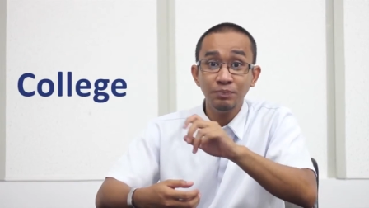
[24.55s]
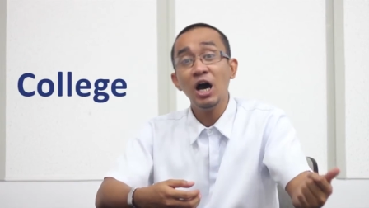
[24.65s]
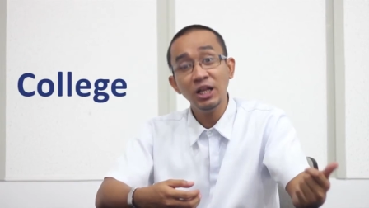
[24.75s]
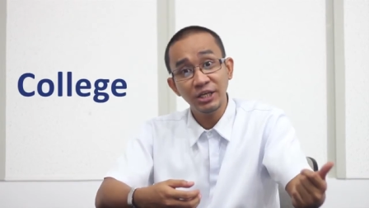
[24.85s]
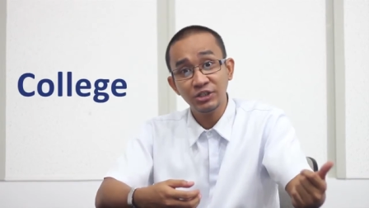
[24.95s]

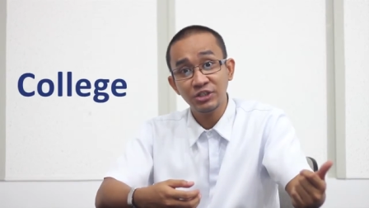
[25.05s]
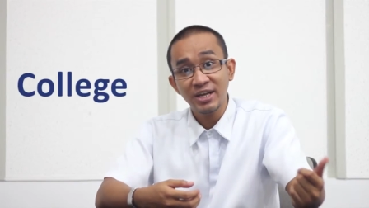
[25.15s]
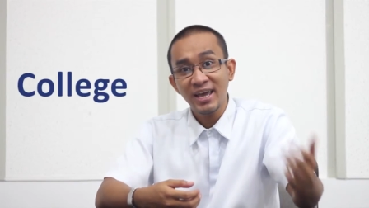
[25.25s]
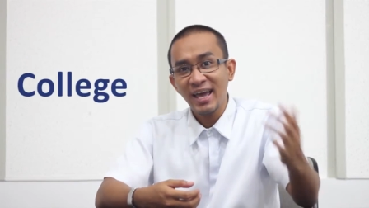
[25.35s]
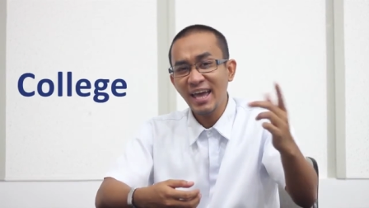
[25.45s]

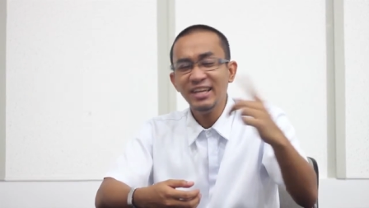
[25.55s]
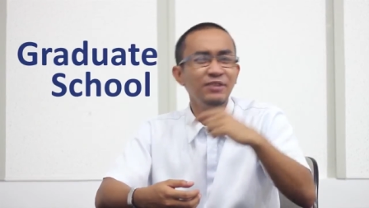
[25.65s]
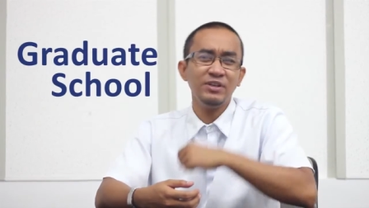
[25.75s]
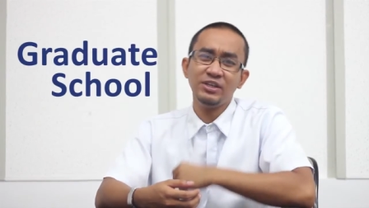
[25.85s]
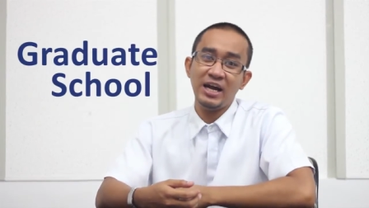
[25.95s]
college, and
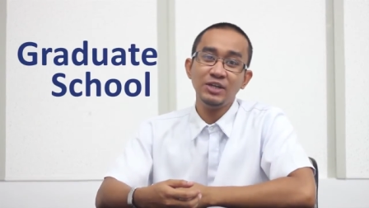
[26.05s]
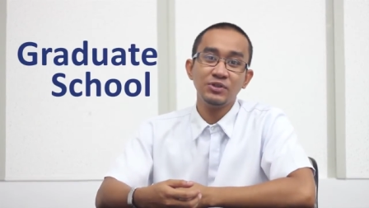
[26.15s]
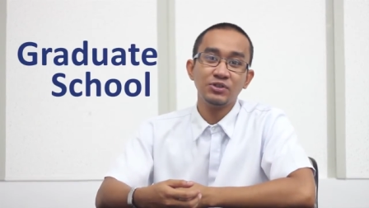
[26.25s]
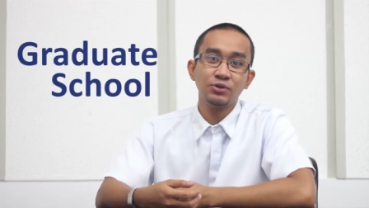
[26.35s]
even graduate